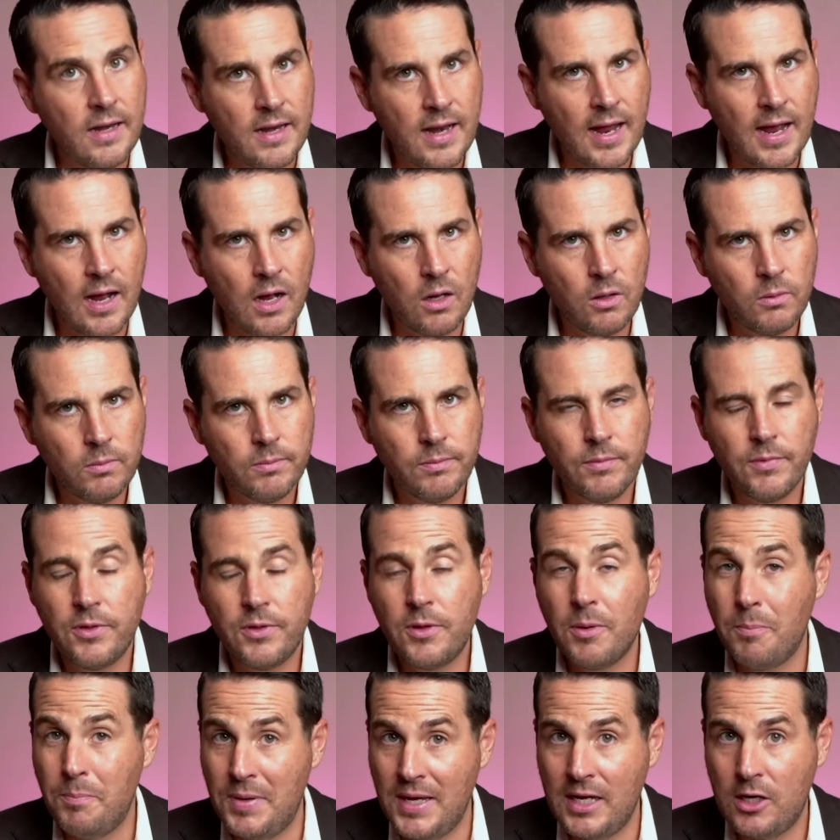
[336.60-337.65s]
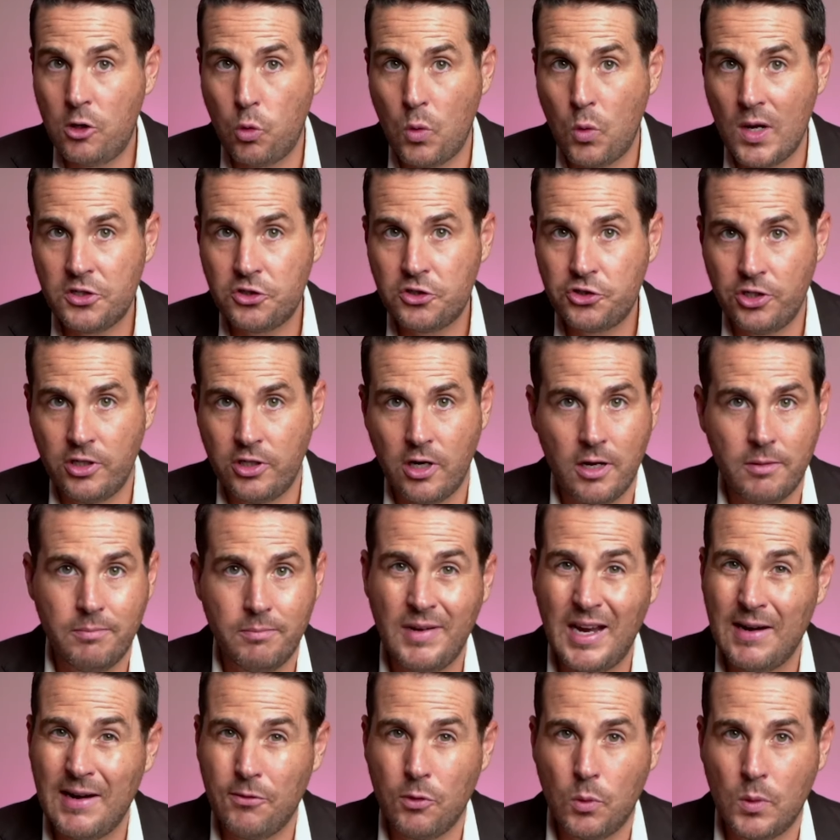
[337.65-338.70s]
And now the big question
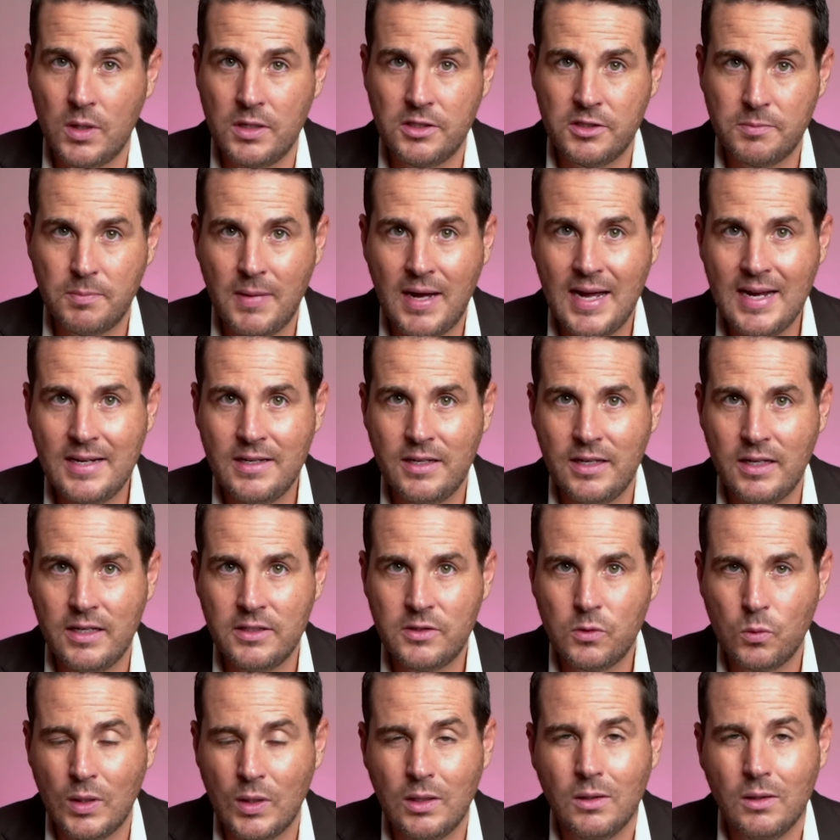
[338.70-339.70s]
on everyone's mind is